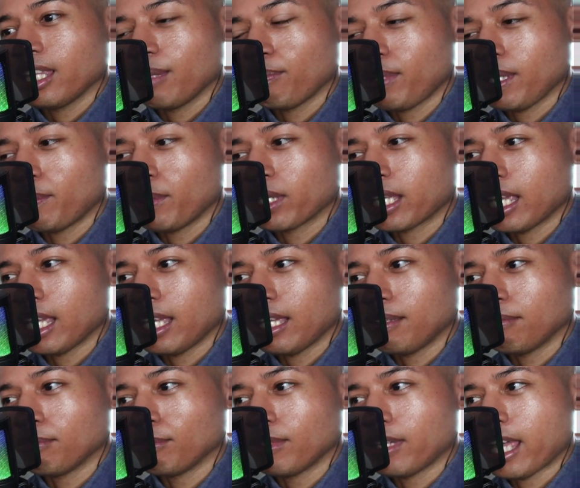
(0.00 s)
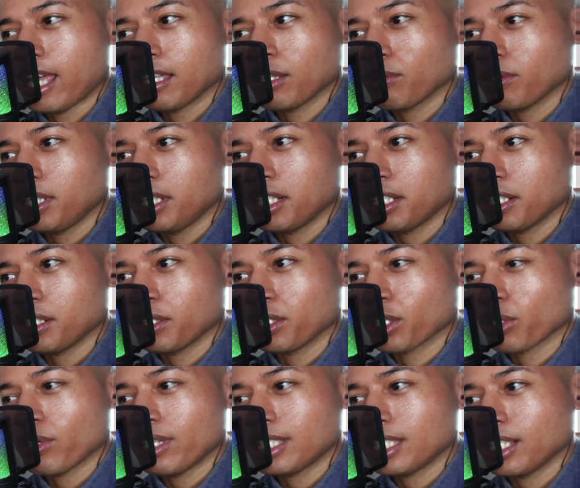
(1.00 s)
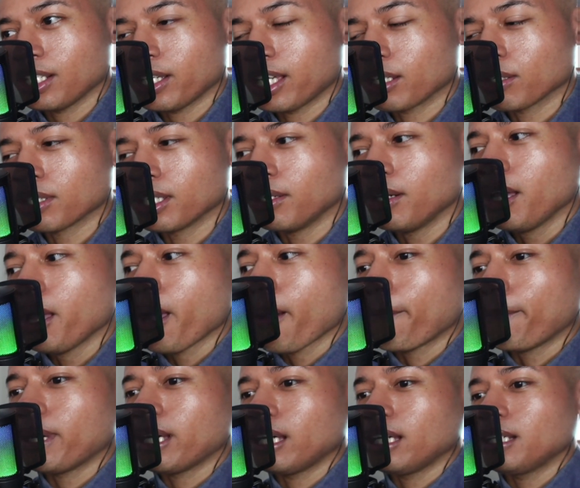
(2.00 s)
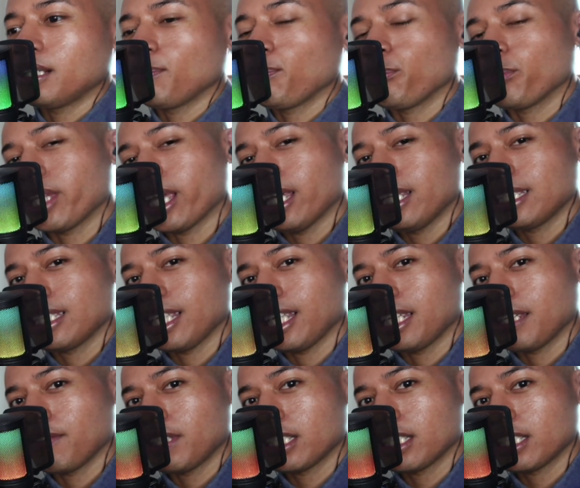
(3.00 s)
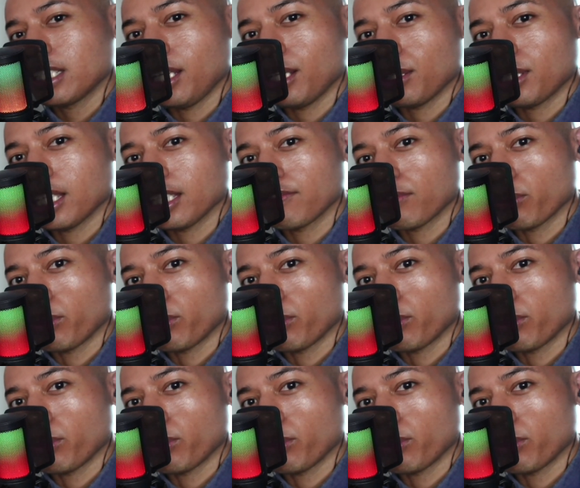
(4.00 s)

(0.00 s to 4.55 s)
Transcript: people get angrier or crazier, I don't know. But that is the end of this video. Thanks for